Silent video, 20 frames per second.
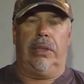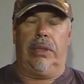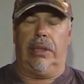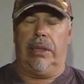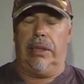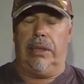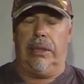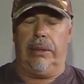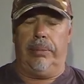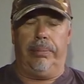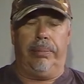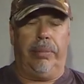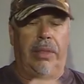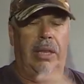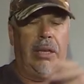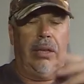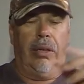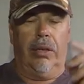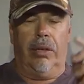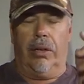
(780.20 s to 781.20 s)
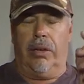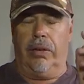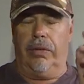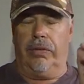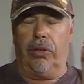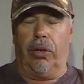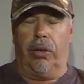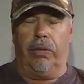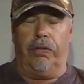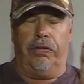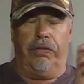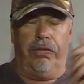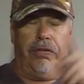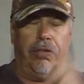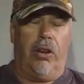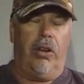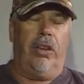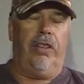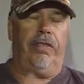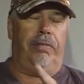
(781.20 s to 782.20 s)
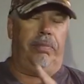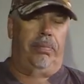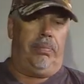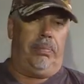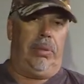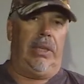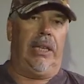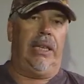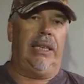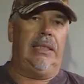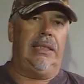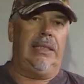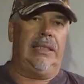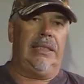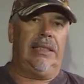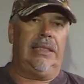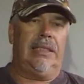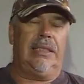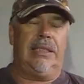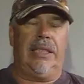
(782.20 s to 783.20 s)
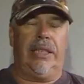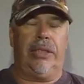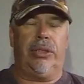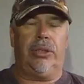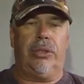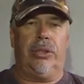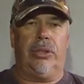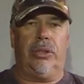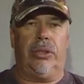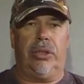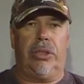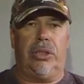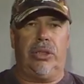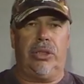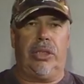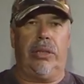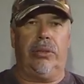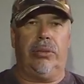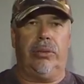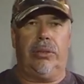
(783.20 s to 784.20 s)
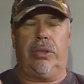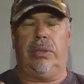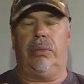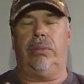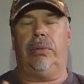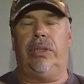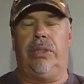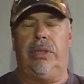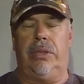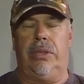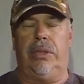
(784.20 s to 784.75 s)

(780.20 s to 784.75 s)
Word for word: Um, I've got five playlist sections on the channel, so when you